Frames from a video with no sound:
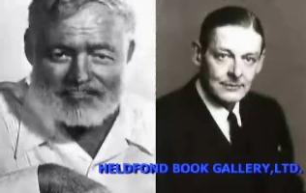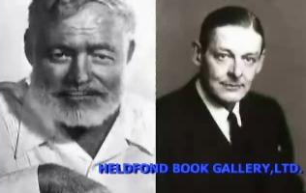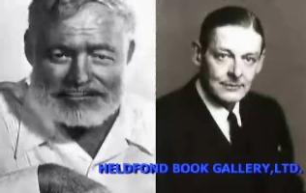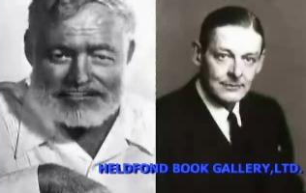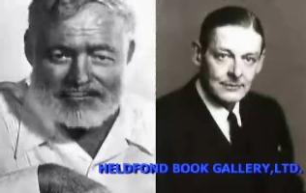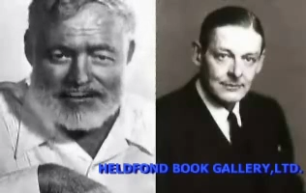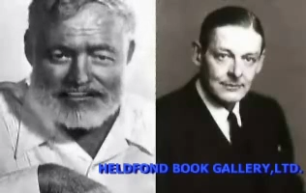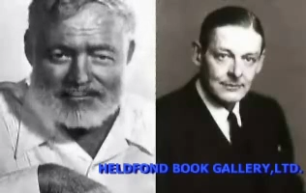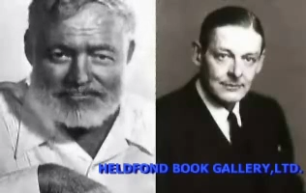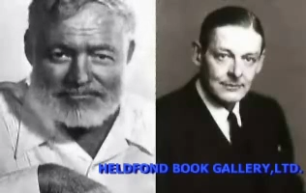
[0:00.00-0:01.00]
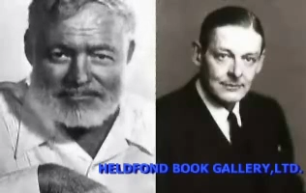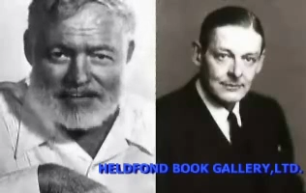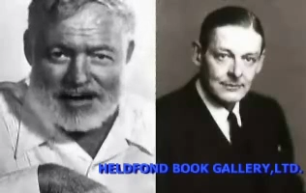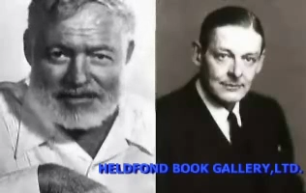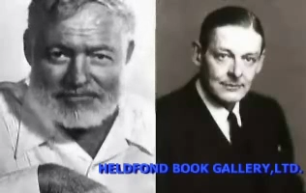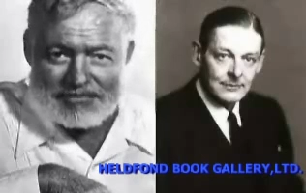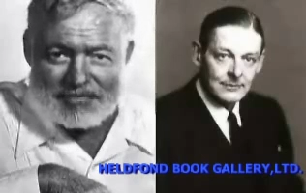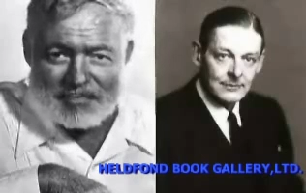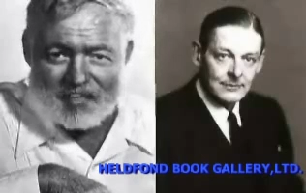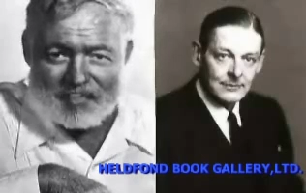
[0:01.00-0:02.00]
Speaker 1: and oyster shells long
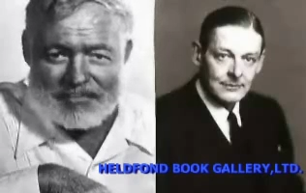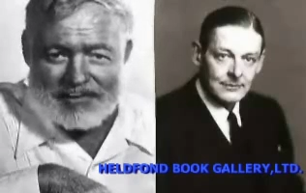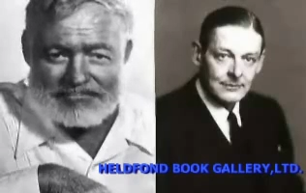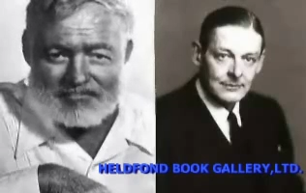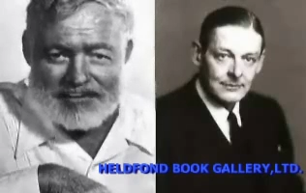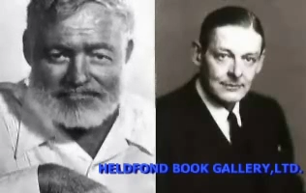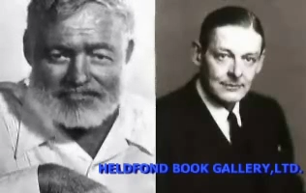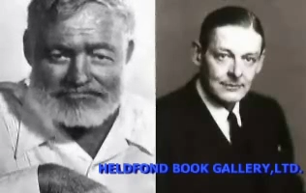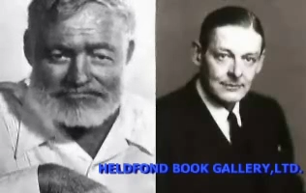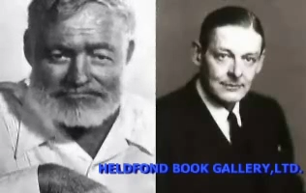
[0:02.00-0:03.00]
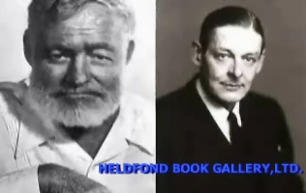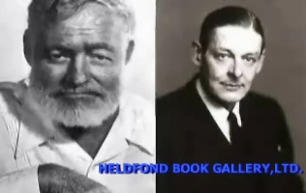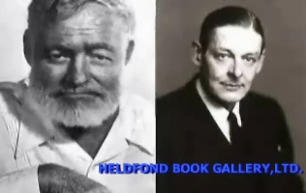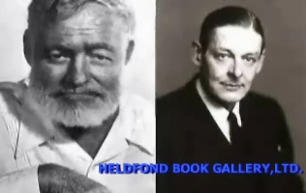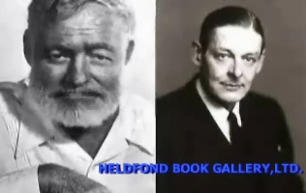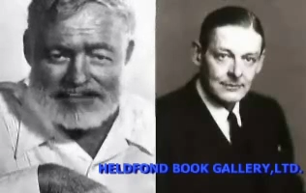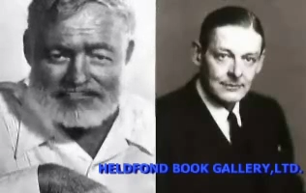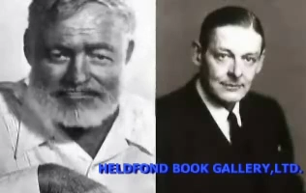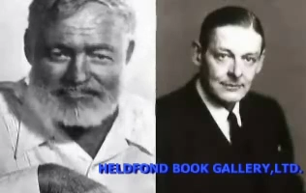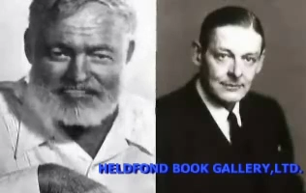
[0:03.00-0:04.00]
enough to visit Held
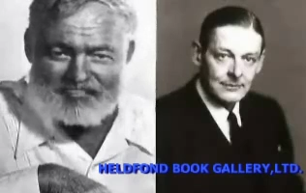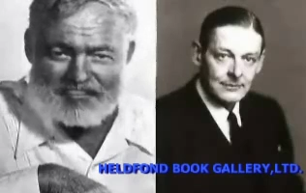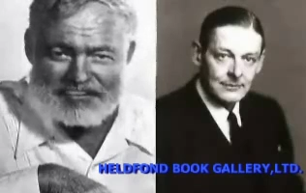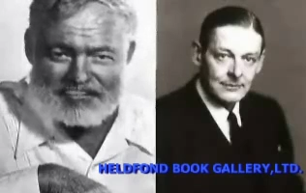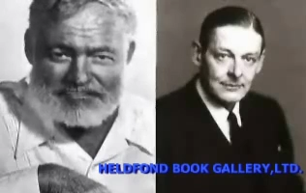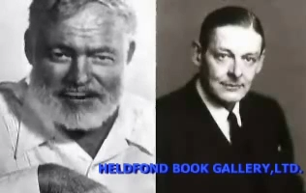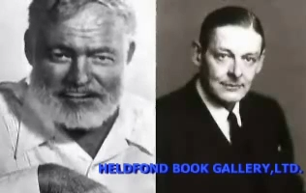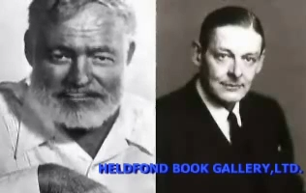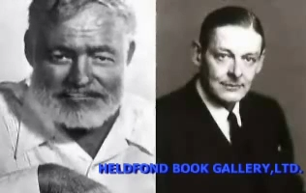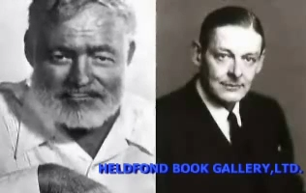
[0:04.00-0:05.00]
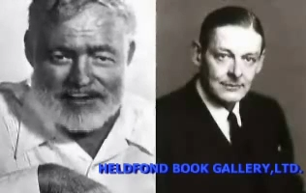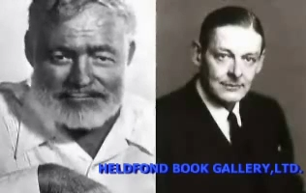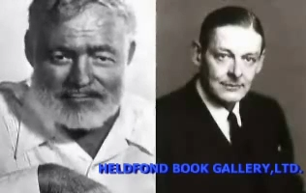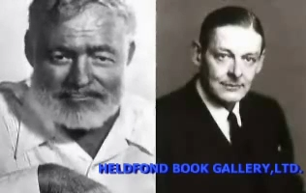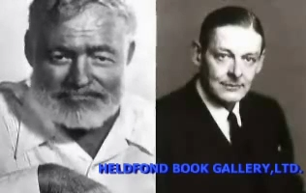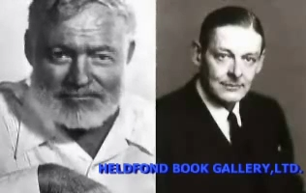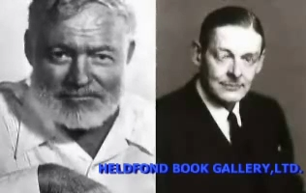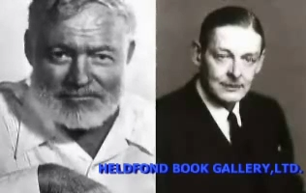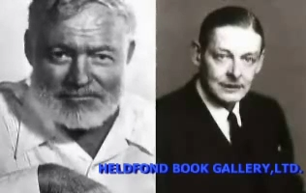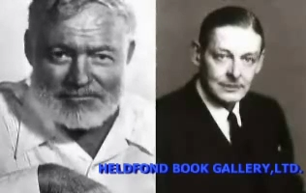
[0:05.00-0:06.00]
Probably depressed everyone in the place.
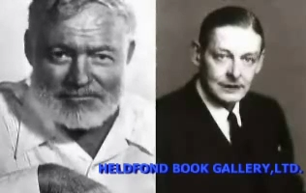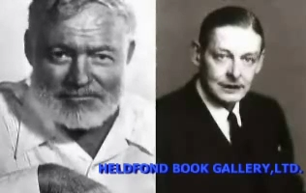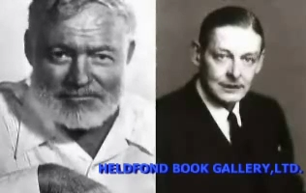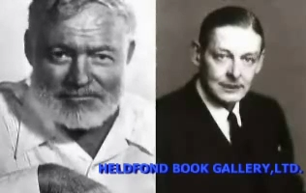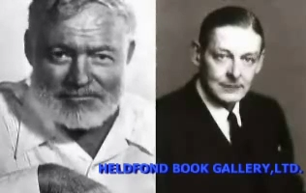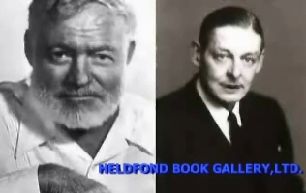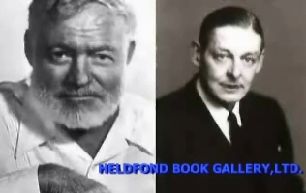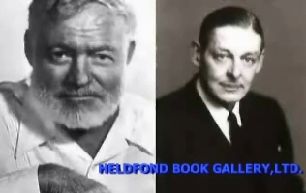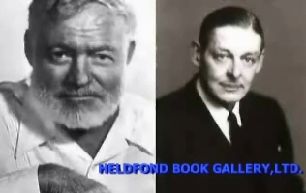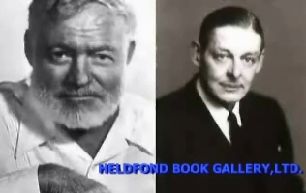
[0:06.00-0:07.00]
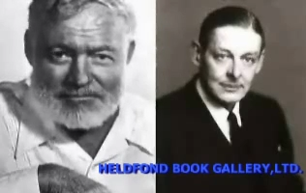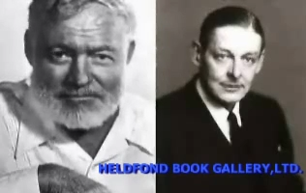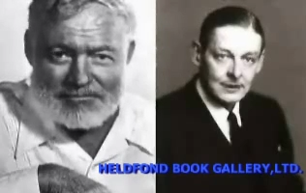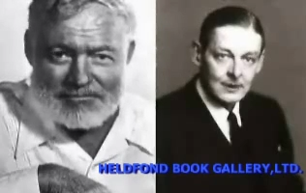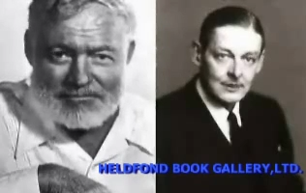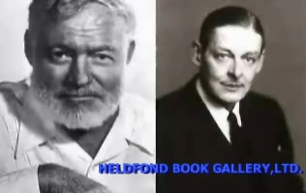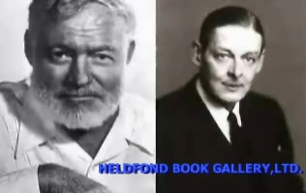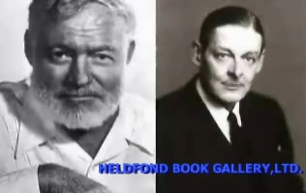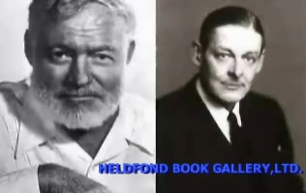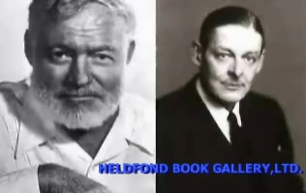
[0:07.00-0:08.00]
Speaker 2: What depressed me Mr.
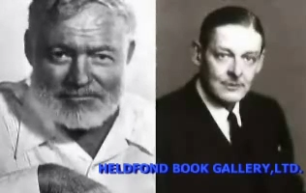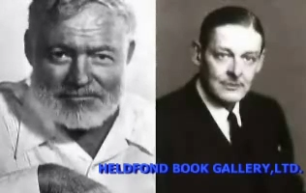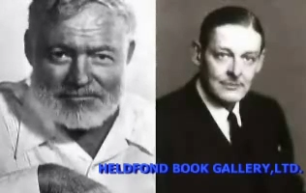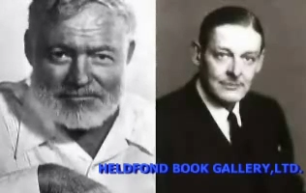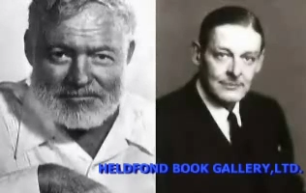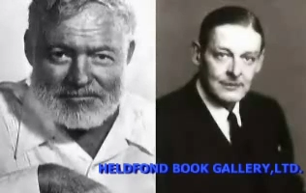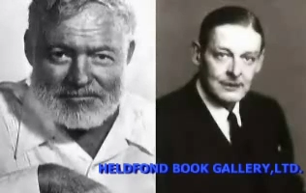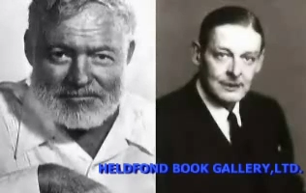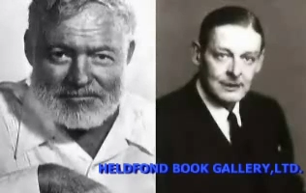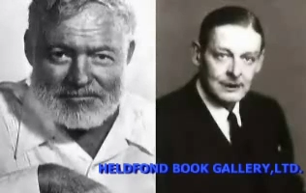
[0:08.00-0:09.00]
Hemingway, was the